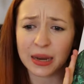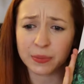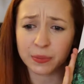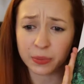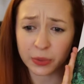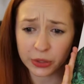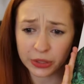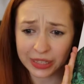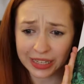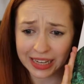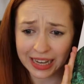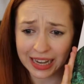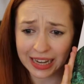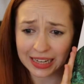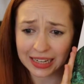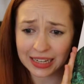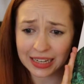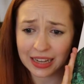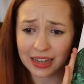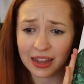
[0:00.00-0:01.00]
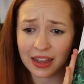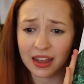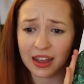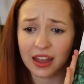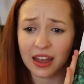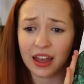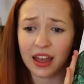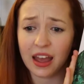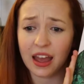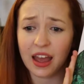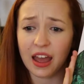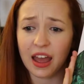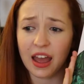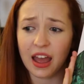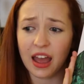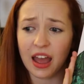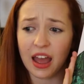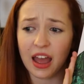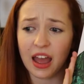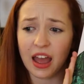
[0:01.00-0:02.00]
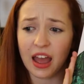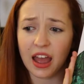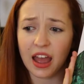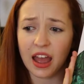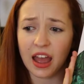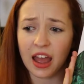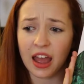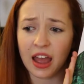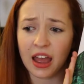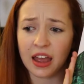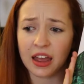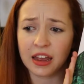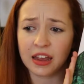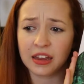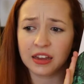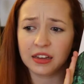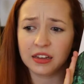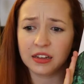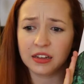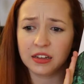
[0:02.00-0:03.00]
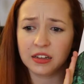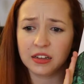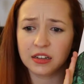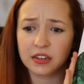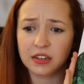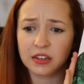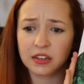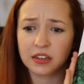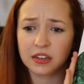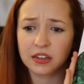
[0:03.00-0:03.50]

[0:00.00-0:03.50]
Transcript: and bullying. And,